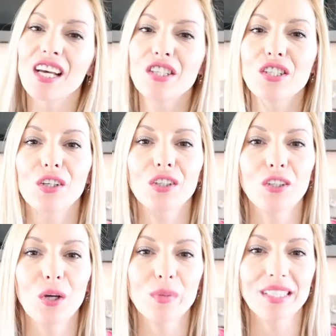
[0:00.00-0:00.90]
so you
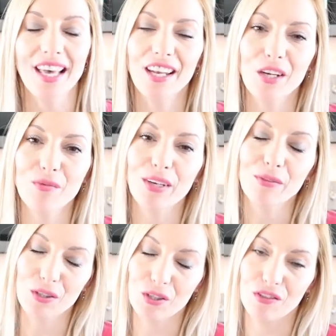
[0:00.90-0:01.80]
don't miss any of my
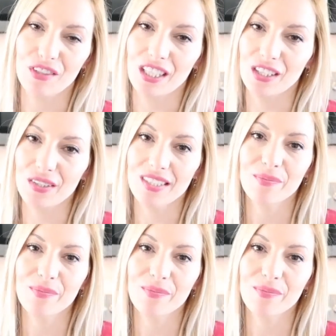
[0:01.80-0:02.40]
future videos.